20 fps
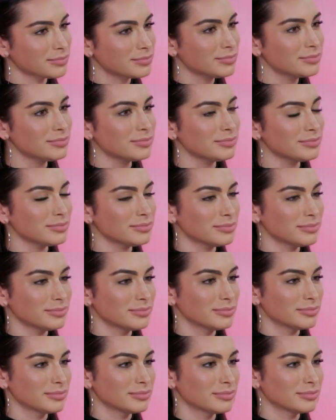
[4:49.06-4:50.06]

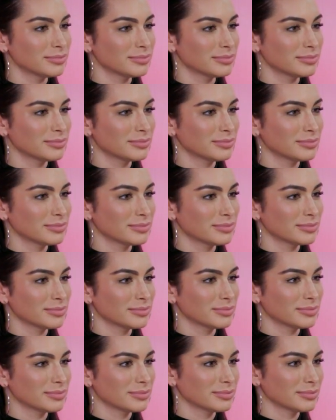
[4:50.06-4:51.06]

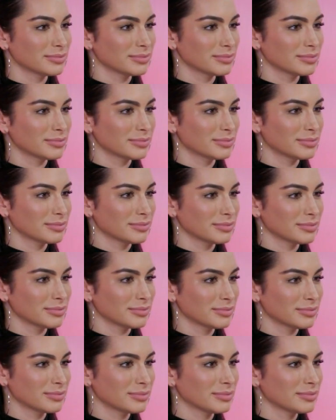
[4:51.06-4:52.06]

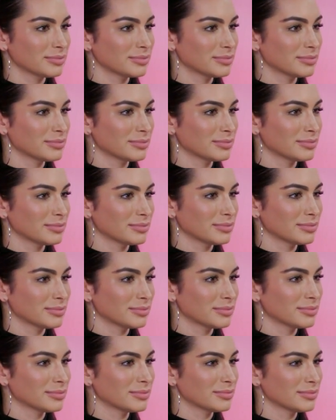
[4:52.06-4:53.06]

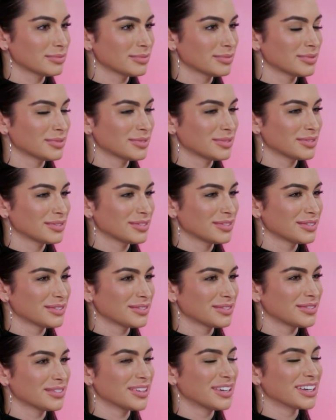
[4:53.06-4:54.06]
(not speaking)